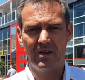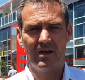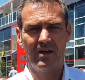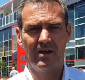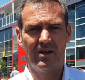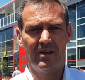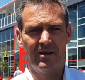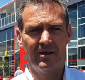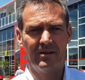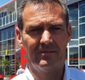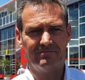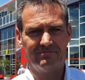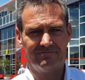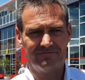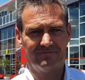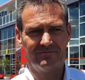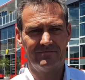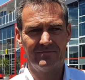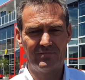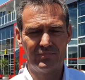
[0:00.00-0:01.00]

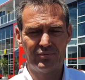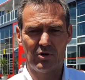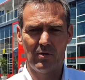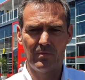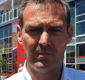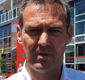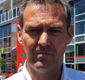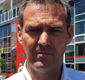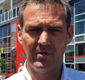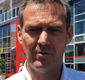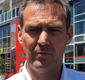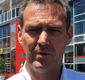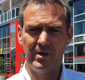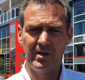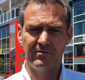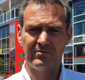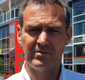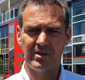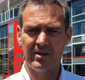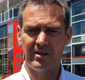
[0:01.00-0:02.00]
uh, problem that we
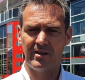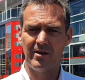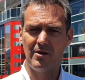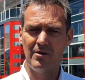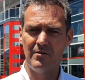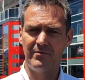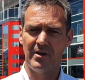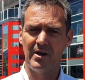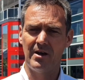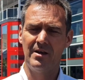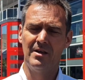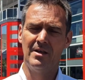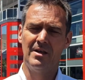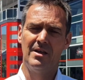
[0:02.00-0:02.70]
have to get over.